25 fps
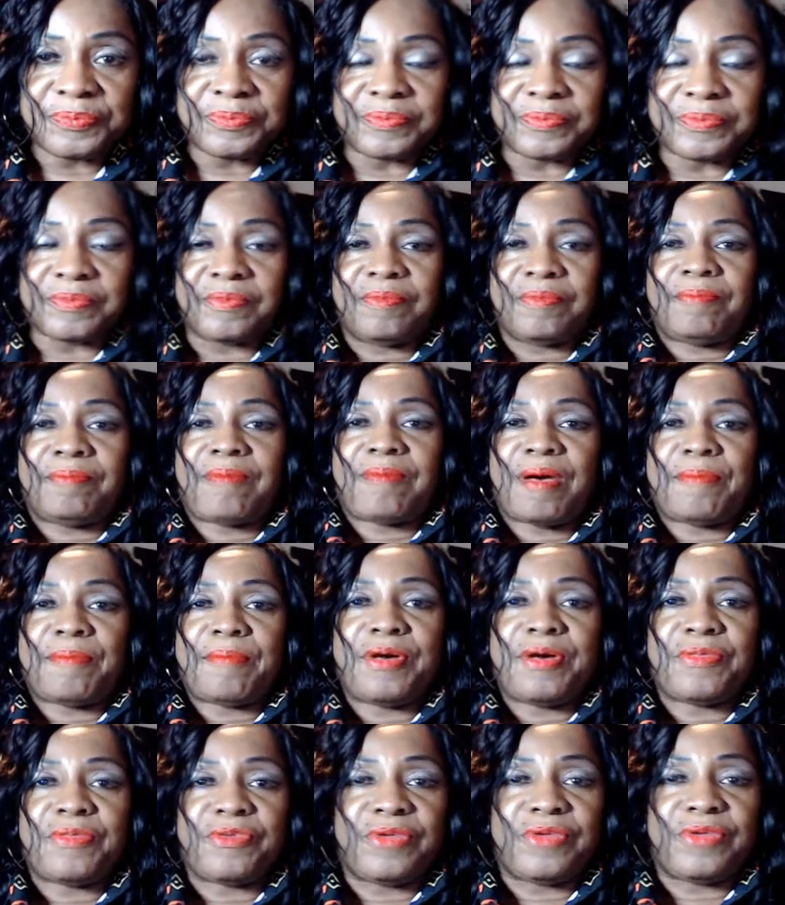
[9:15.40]
My
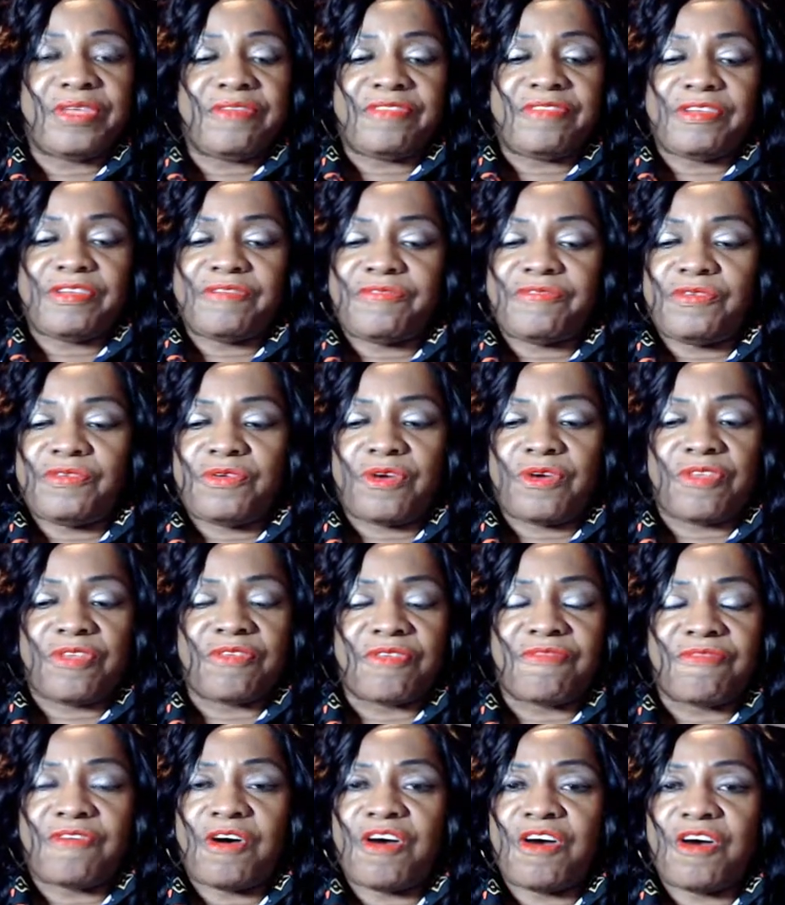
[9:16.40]
mother, even if you are the
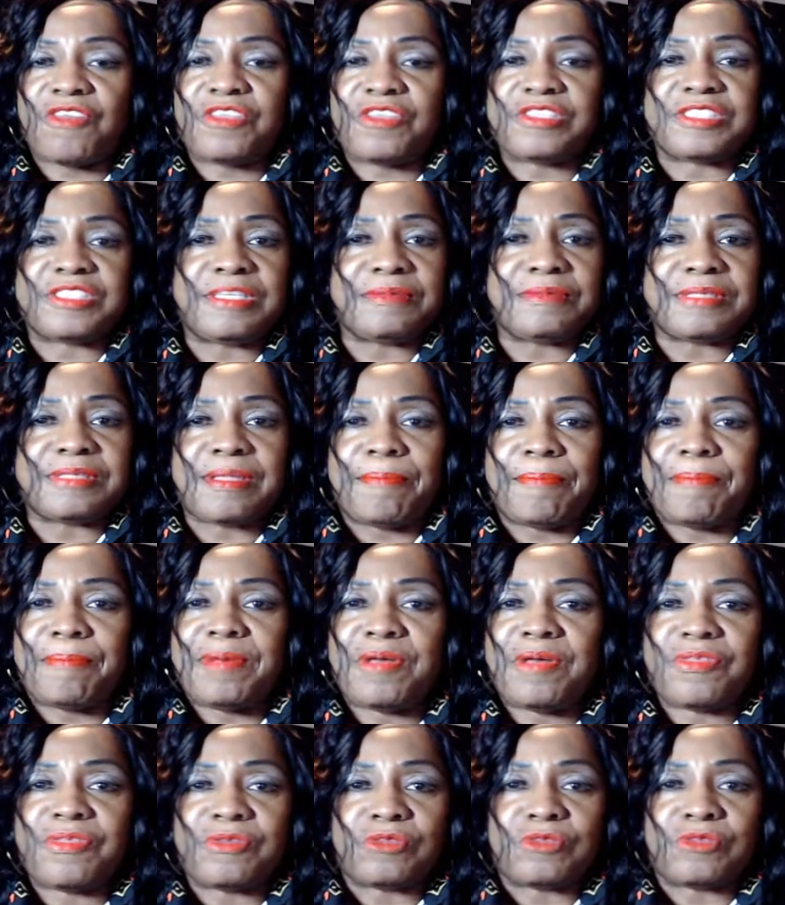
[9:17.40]
father, it seems that
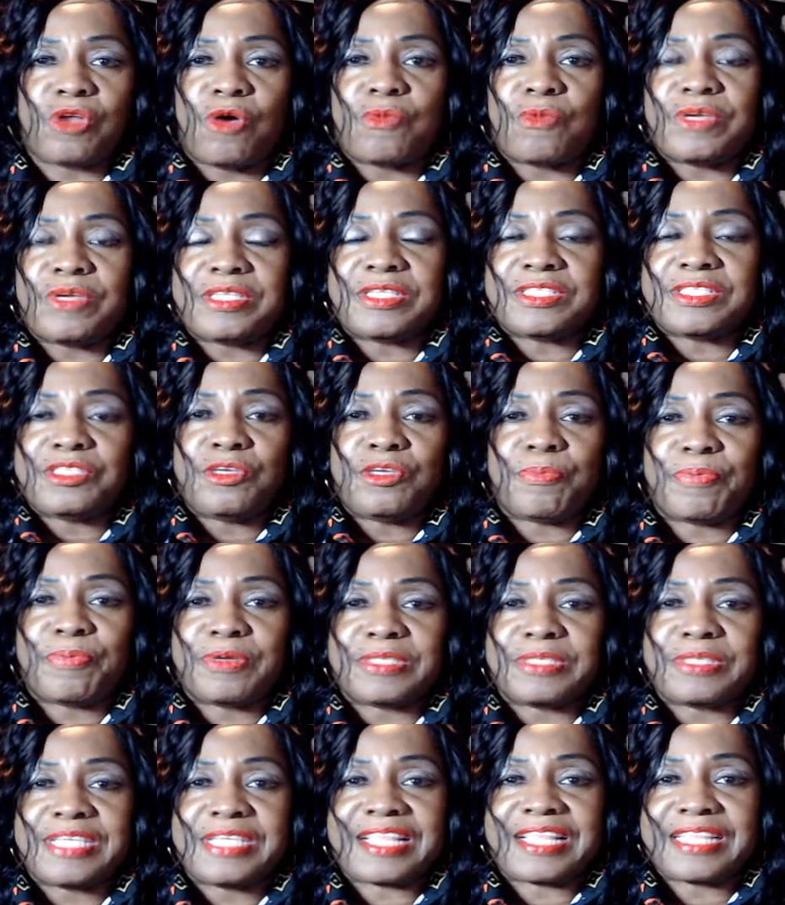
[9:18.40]
mothers always still
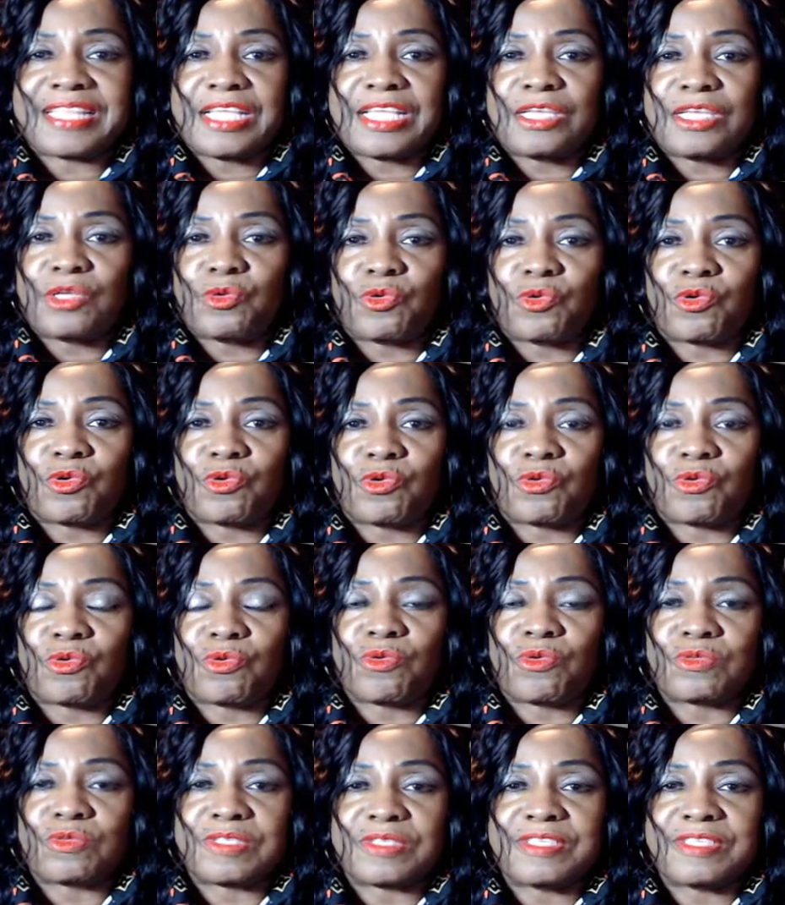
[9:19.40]
protect their little girls.